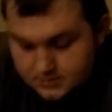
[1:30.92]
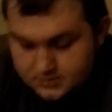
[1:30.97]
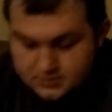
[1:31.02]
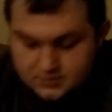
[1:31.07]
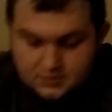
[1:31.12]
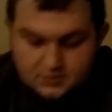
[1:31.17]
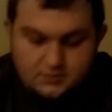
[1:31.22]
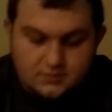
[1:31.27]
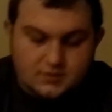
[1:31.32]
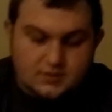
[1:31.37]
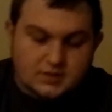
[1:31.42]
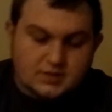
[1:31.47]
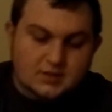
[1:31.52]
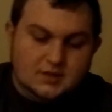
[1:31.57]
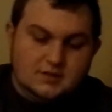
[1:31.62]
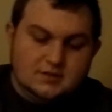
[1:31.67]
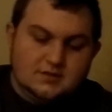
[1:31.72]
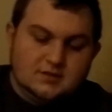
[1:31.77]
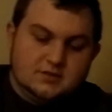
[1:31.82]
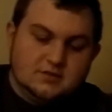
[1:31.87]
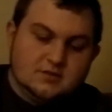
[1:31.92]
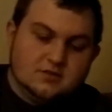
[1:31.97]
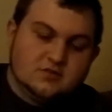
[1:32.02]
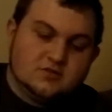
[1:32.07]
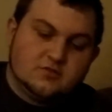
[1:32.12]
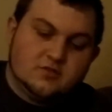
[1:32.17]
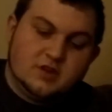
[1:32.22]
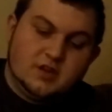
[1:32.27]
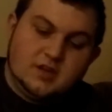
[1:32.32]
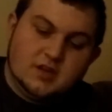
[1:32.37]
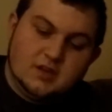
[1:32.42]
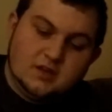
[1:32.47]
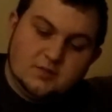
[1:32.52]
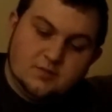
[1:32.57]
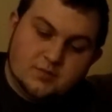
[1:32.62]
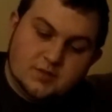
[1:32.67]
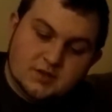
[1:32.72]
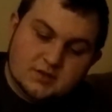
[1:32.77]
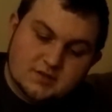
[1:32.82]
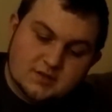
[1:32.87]
two of these are Strike King
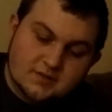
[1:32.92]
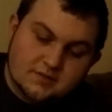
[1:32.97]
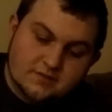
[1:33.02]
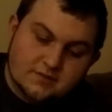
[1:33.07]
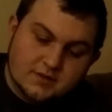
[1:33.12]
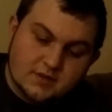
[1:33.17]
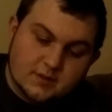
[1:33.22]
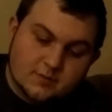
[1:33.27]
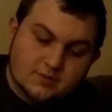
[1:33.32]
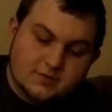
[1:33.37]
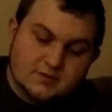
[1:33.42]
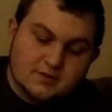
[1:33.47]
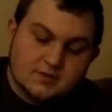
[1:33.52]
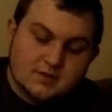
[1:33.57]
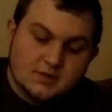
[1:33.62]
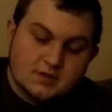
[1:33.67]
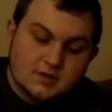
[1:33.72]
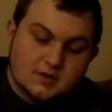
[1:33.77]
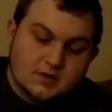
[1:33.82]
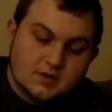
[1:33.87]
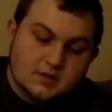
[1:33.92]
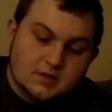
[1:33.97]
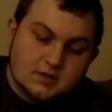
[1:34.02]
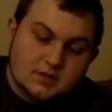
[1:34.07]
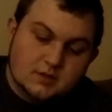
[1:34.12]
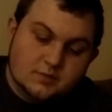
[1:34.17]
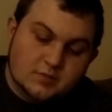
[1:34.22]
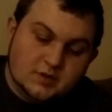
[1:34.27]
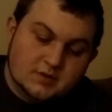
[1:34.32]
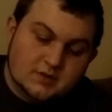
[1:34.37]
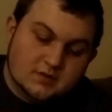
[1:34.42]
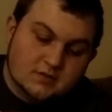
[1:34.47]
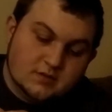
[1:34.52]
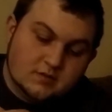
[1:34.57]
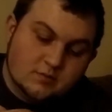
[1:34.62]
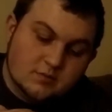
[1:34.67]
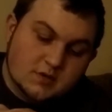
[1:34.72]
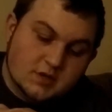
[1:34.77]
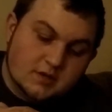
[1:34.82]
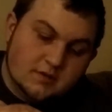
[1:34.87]
Bitsy flips. They're basically
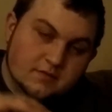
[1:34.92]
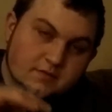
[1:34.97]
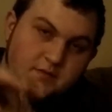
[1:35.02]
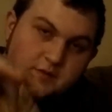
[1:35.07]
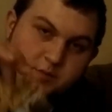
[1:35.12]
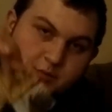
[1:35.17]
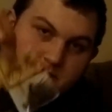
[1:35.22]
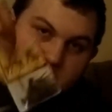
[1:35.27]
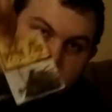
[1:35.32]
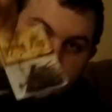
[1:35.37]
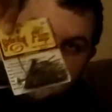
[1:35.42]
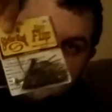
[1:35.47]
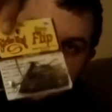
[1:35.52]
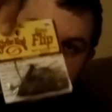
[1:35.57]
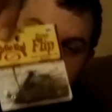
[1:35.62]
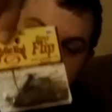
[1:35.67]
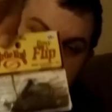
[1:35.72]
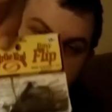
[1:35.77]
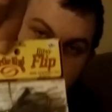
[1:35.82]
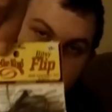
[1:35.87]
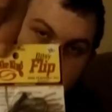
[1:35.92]
mini flipping jigs.